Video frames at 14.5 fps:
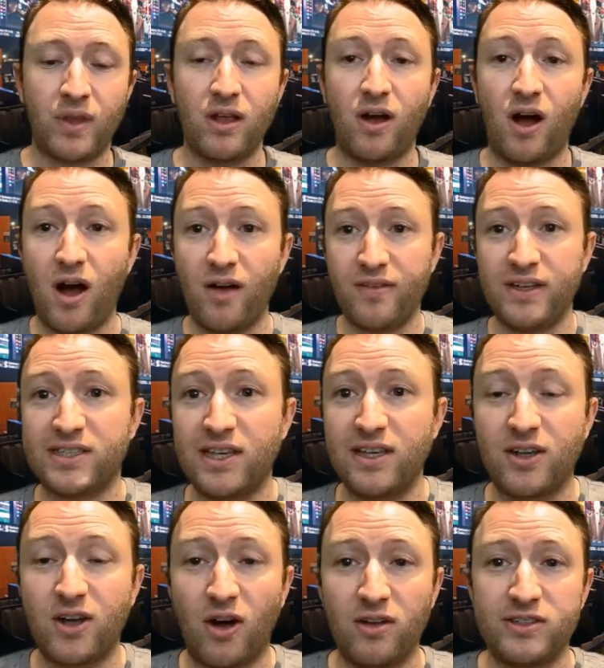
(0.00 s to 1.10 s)
obviously the
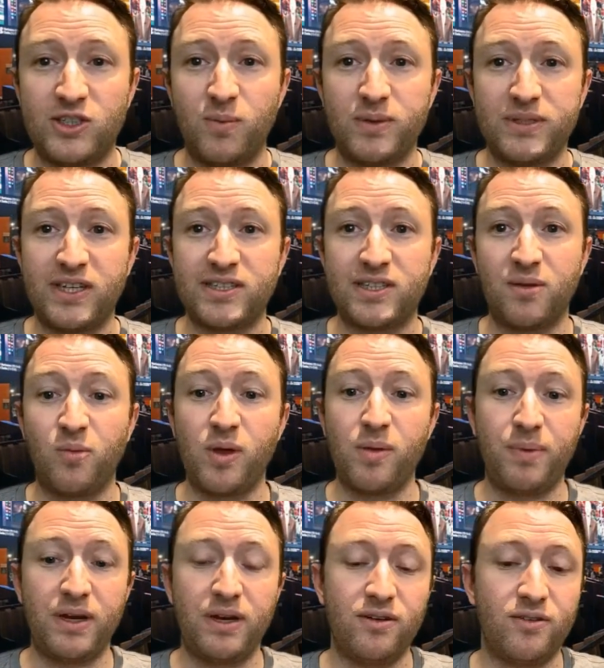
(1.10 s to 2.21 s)
college super system, we've
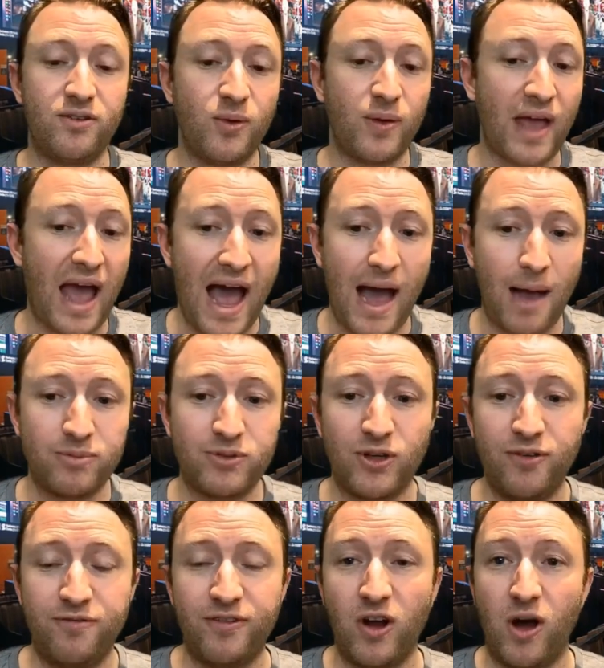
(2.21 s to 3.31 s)
been doing absolutely
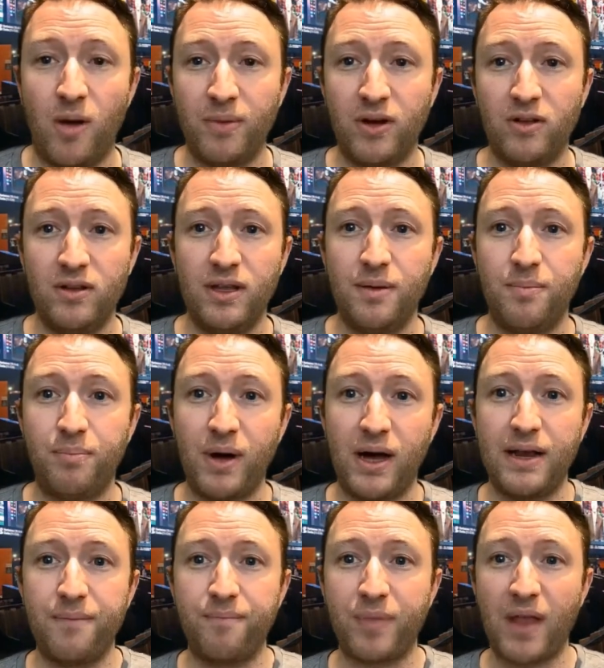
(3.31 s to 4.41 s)
phenomenal.
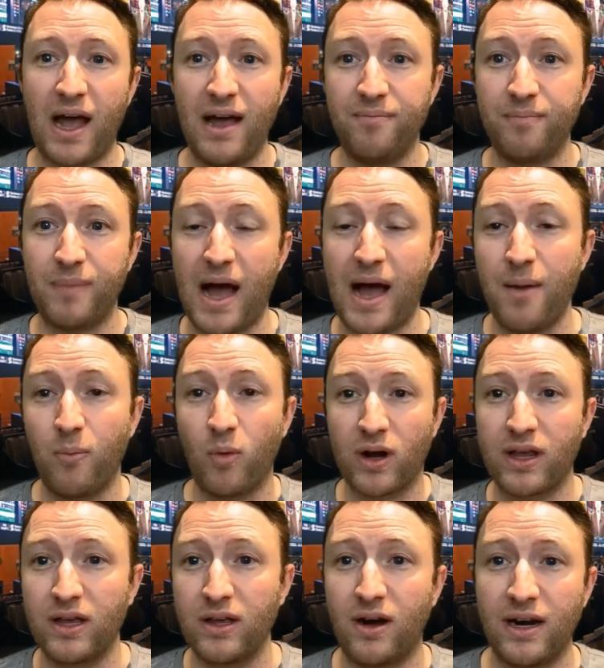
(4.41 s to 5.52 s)
But I'm
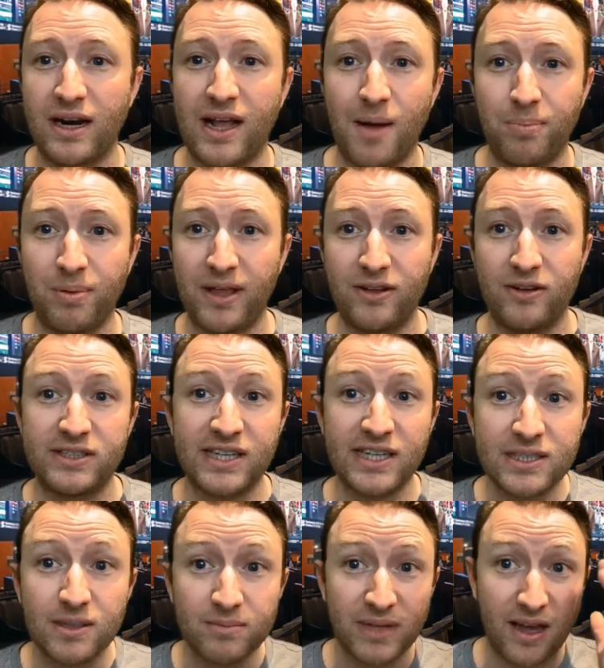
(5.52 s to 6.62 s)
working on a couple other
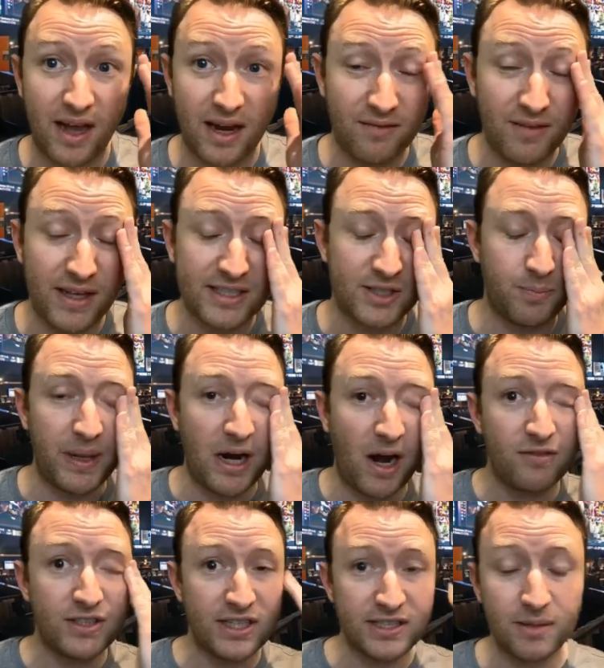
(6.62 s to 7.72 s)
systems, kind of spin-off
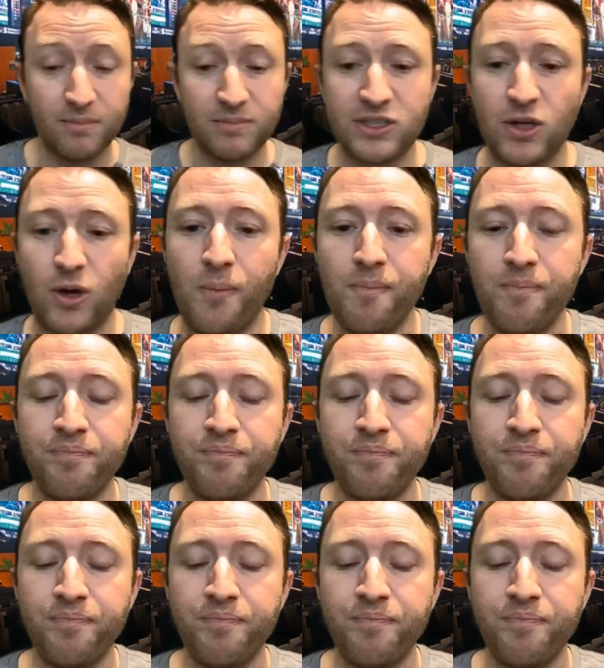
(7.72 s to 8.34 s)
systems. So